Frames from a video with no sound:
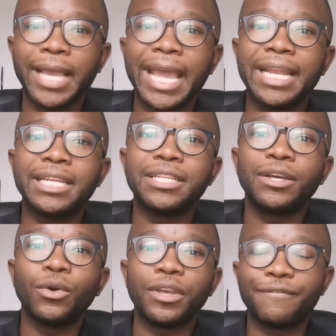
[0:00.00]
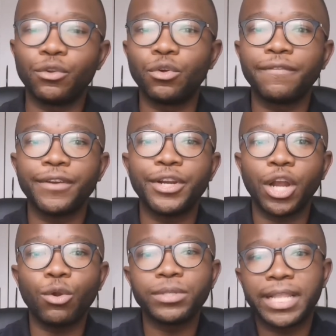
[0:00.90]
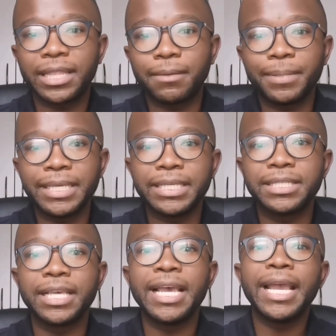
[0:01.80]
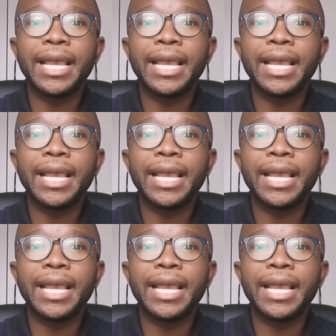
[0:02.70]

And if you look very closely at the piece,